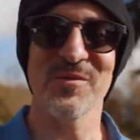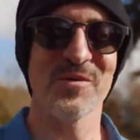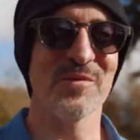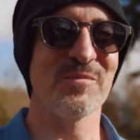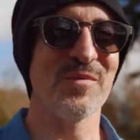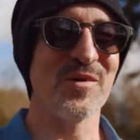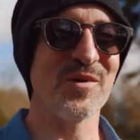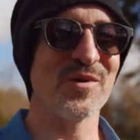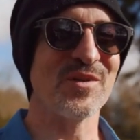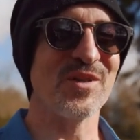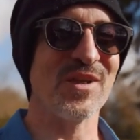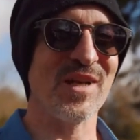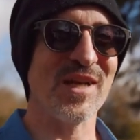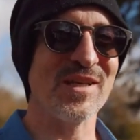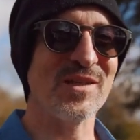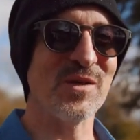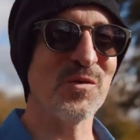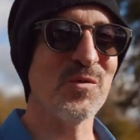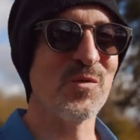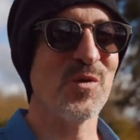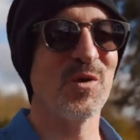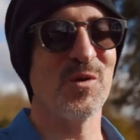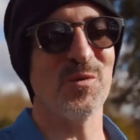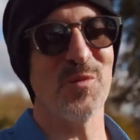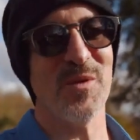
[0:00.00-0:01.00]
all the books on. I said,
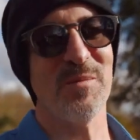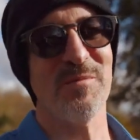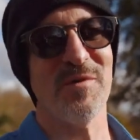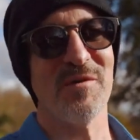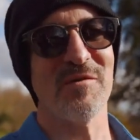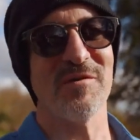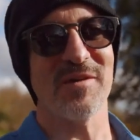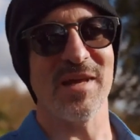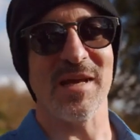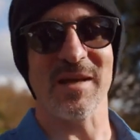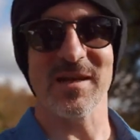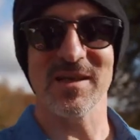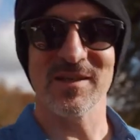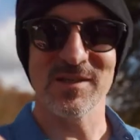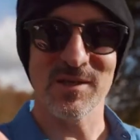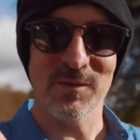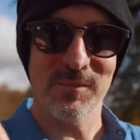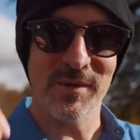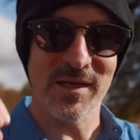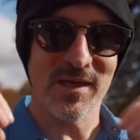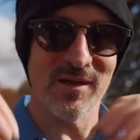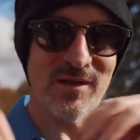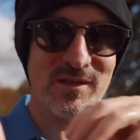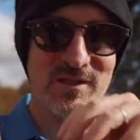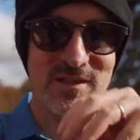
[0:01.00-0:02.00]
"Oh, could we borrow that? Because it would
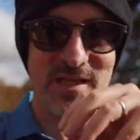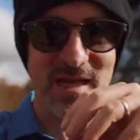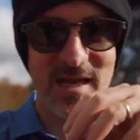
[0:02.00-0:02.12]
be nice